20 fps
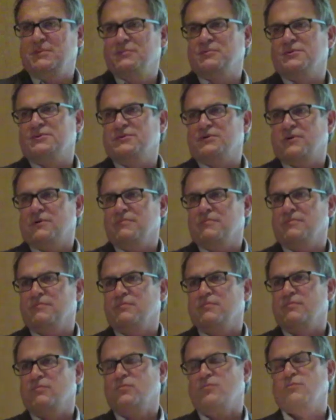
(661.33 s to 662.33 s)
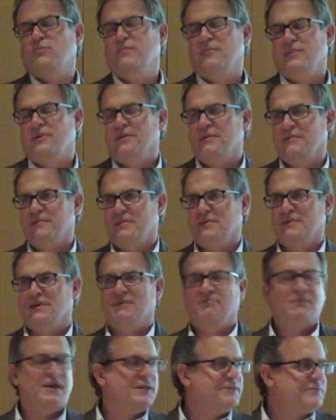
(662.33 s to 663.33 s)
people start, um,
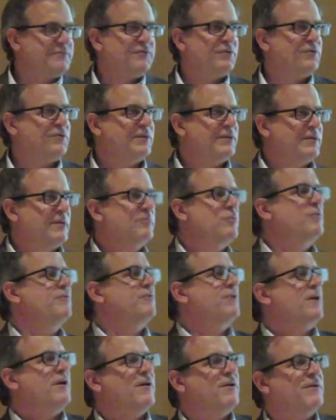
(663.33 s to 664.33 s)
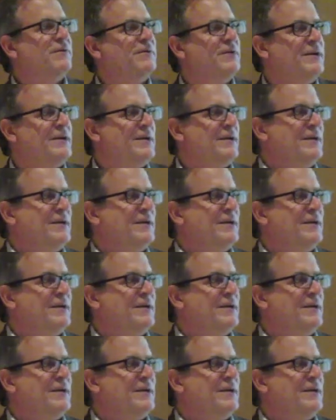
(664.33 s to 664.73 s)
like Mesa Verde, they move there,